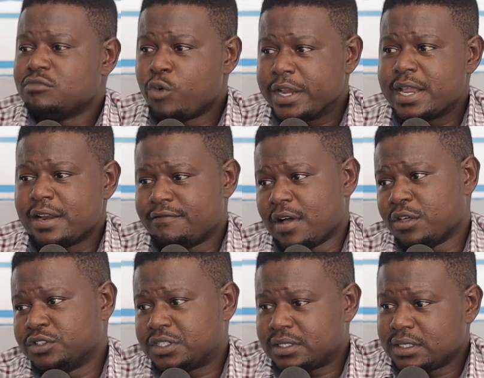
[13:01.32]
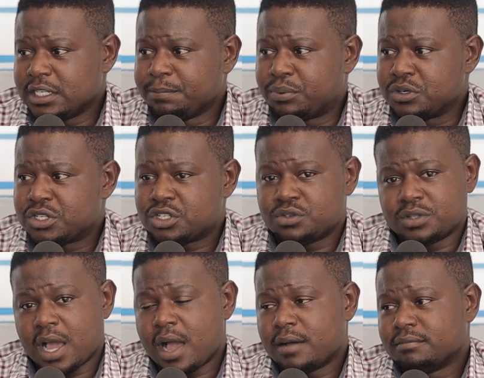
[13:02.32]
we deliver those inputs to
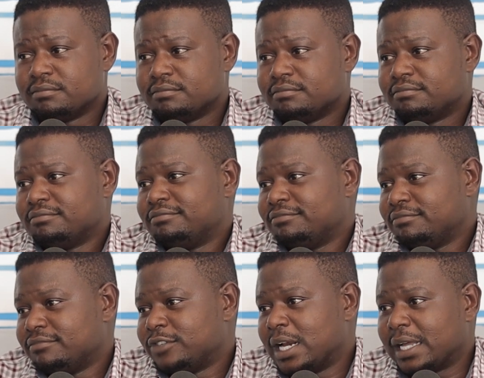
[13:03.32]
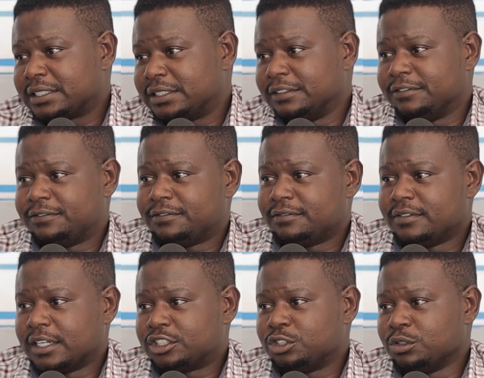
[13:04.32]
the relative
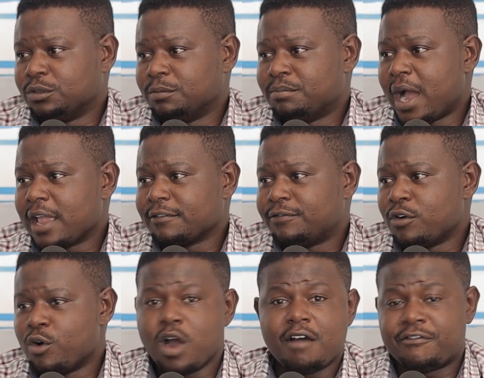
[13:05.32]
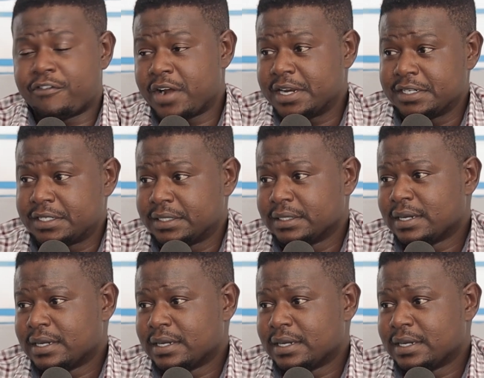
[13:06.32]
that you're buying for, or a friend.